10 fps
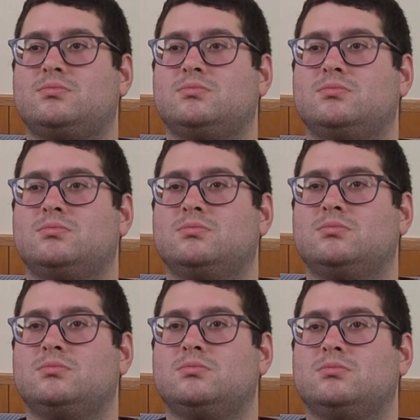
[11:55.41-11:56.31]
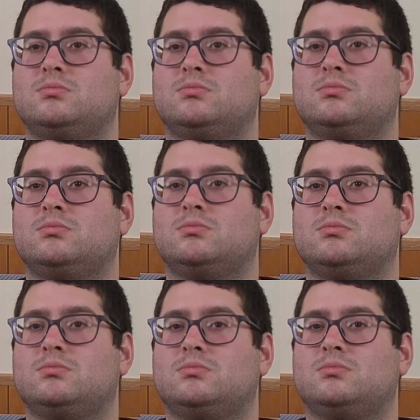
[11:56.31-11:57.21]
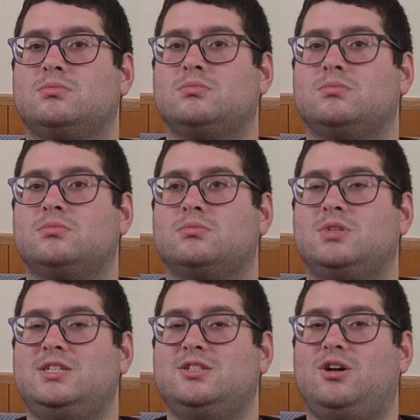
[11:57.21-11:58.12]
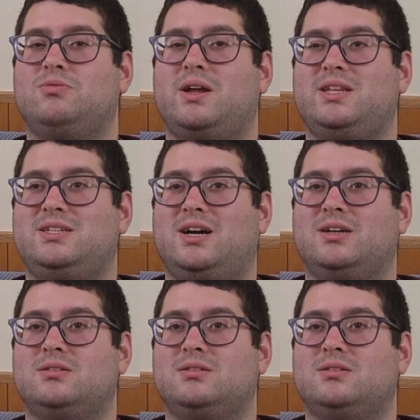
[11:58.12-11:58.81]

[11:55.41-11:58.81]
And we'll bring that man to justice. He's already dying. Kill